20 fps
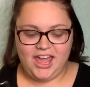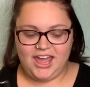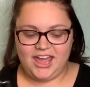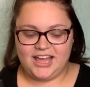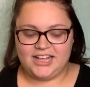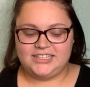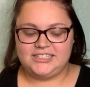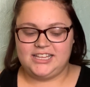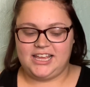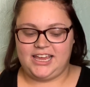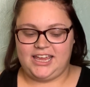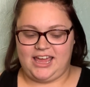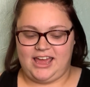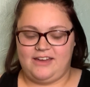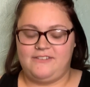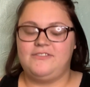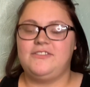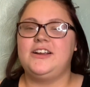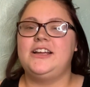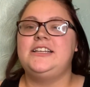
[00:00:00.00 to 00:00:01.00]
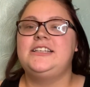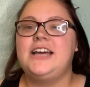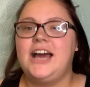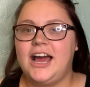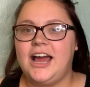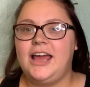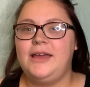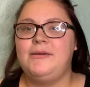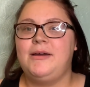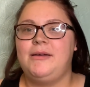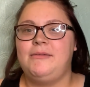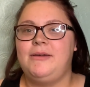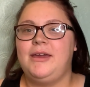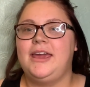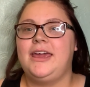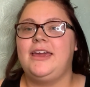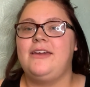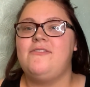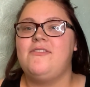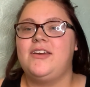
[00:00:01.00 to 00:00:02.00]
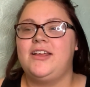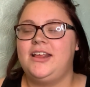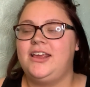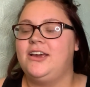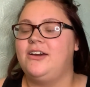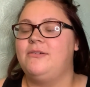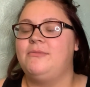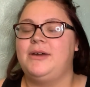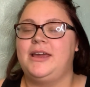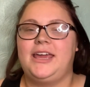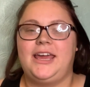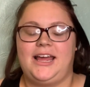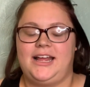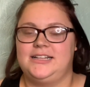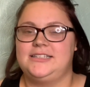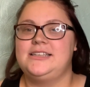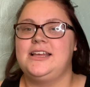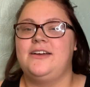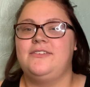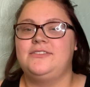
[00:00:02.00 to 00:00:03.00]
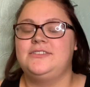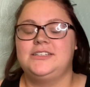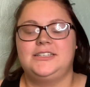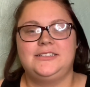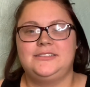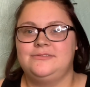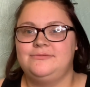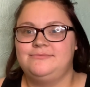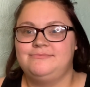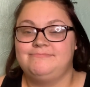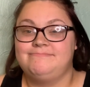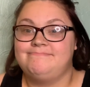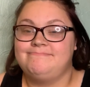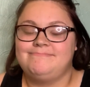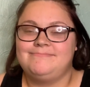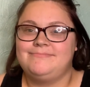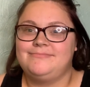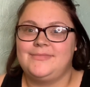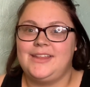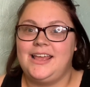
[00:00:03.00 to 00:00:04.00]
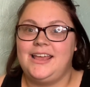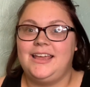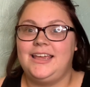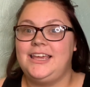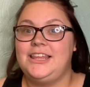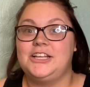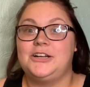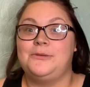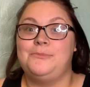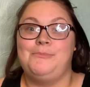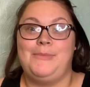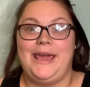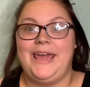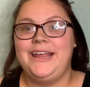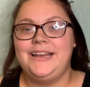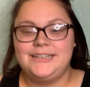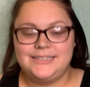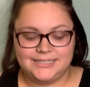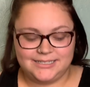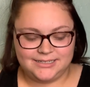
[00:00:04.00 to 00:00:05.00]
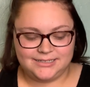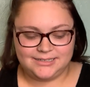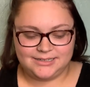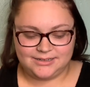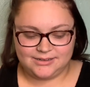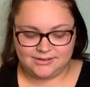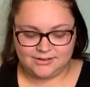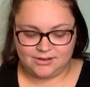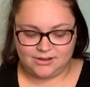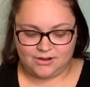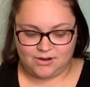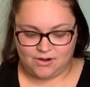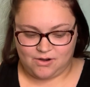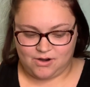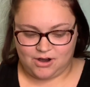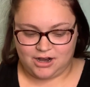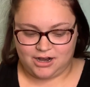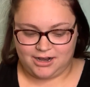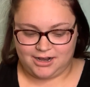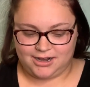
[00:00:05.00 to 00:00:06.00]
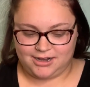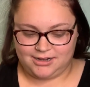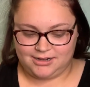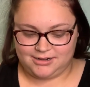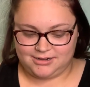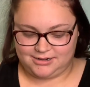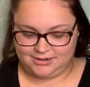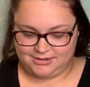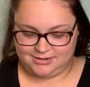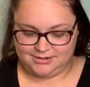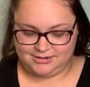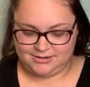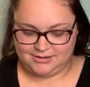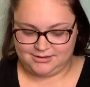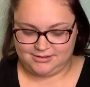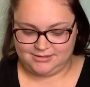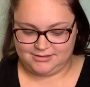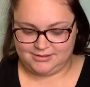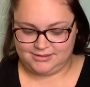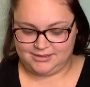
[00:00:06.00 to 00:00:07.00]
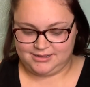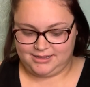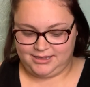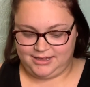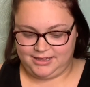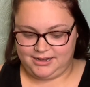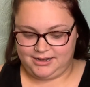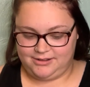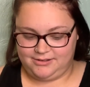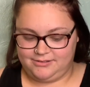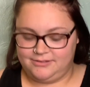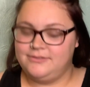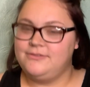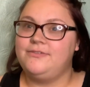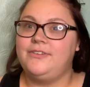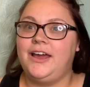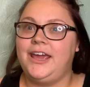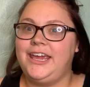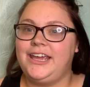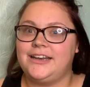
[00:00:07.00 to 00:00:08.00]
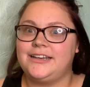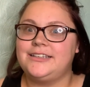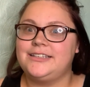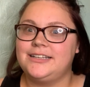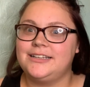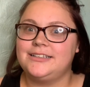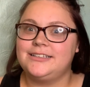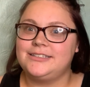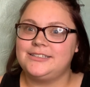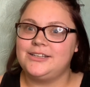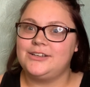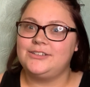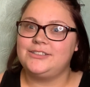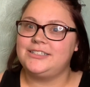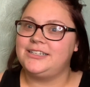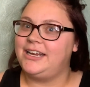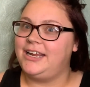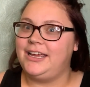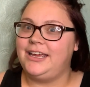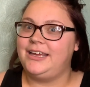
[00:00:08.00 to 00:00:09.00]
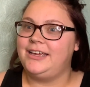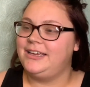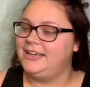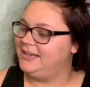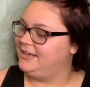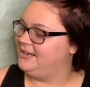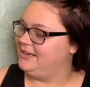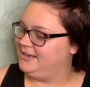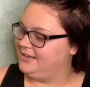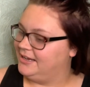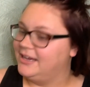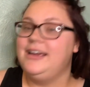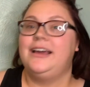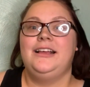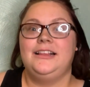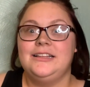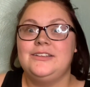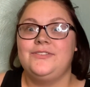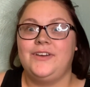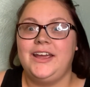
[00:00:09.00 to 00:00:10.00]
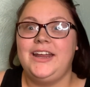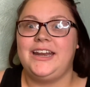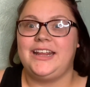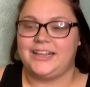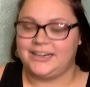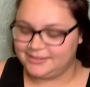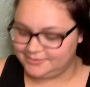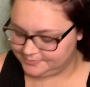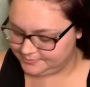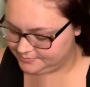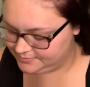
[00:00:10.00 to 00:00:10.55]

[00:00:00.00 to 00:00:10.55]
it's like every time I make a video, my cats have to either mate or, you know, fight. So today, it's fighting.